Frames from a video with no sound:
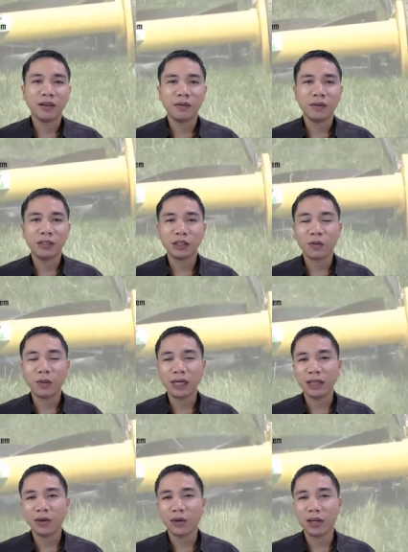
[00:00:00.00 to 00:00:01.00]
which is
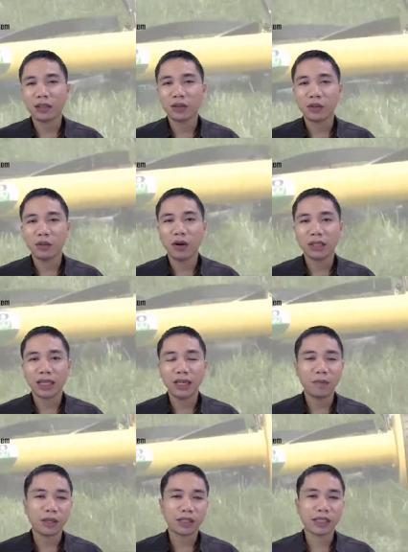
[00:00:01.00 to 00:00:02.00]
quite annoying to lawn
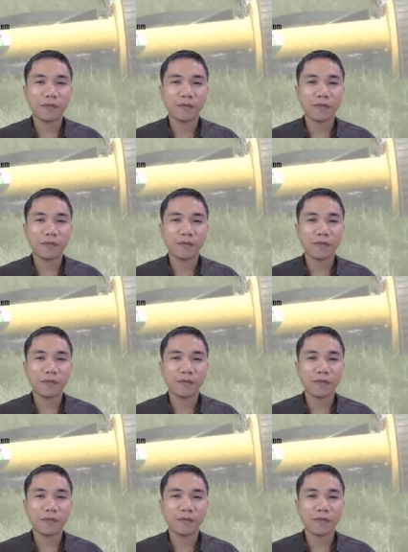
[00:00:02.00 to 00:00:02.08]
keepers and